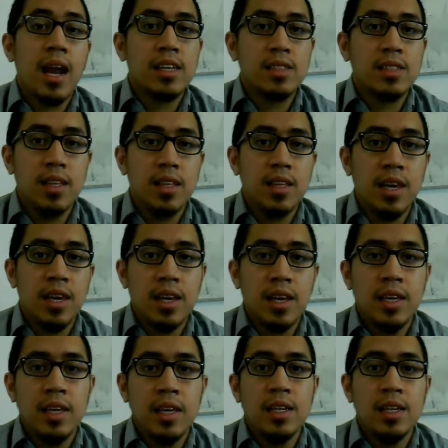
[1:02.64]

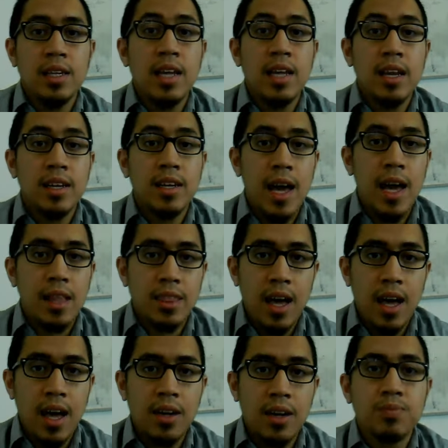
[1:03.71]
the
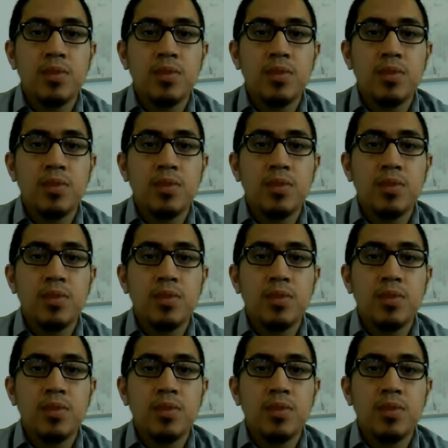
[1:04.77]
data,